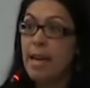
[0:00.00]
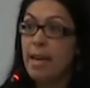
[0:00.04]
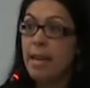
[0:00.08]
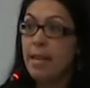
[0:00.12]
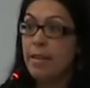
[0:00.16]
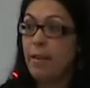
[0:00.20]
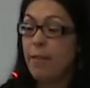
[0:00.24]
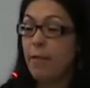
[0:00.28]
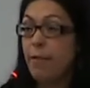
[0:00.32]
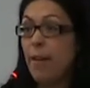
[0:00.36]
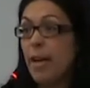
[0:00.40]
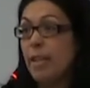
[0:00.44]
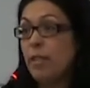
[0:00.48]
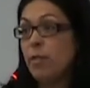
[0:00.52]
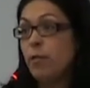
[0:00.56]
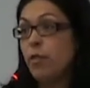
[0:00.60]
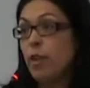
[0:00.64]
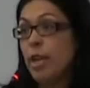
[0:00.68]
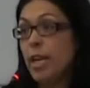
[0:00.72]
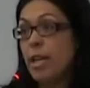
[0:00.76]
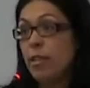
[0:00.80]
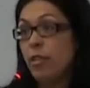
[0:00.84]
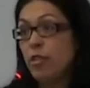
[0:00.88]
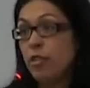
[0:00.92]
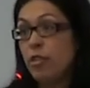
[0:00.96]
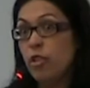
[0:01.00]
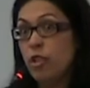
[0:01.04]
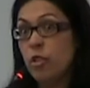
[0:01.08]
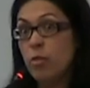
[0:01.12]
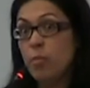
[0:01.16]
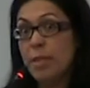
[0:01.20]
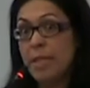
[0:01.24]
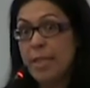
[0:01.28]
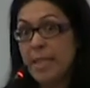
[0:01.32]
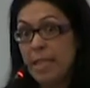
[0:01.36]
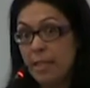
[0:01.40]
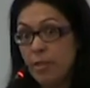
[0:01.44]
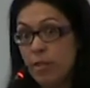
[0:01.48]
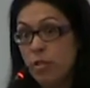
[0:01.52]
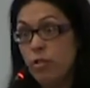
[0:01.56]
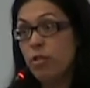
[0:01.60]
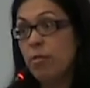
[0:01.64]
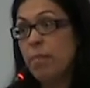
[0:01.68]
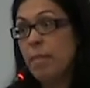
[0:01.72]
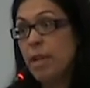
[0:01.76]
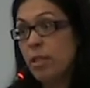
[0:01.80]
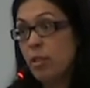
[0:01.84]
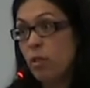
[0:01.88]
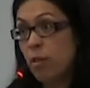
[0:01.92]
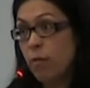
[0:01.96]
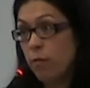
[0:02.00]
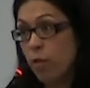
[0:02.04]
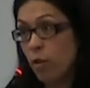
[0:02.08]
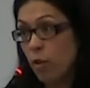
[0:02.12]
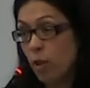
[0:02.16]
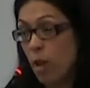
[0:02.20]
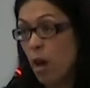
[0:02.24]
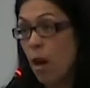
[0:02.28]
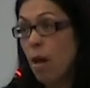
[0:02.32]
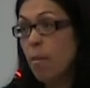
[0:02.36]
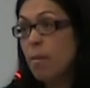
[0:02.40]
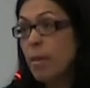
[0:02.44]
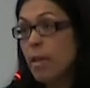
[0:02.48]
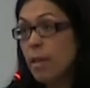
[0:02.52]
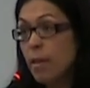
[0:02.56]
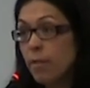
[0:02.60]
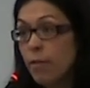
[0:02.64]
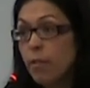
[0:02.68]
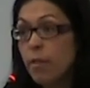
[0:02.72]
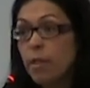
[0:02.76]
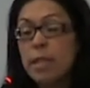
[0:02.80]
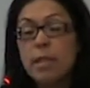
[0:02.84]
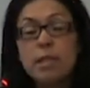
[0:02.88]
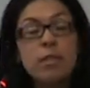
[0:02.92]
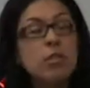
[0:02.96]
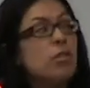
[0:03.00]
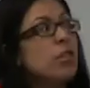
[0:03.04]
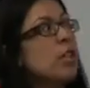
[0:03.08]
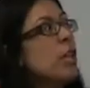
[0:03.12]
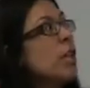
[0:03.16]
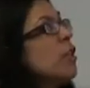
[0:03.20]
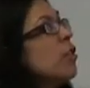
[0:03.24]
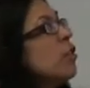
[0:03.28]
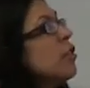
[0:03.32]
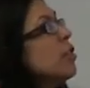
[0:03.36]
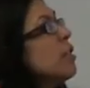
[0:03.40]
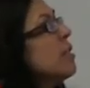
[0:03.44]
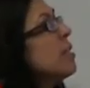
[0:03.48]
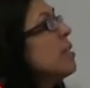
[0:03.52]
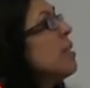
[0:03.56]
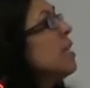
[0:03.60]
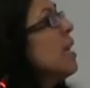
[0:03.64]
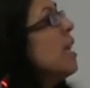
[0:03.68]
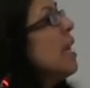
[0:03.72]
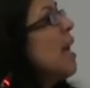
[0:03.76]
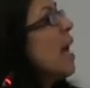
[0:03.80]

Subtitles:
the fast food industry was instrumental for lobbying for these changes,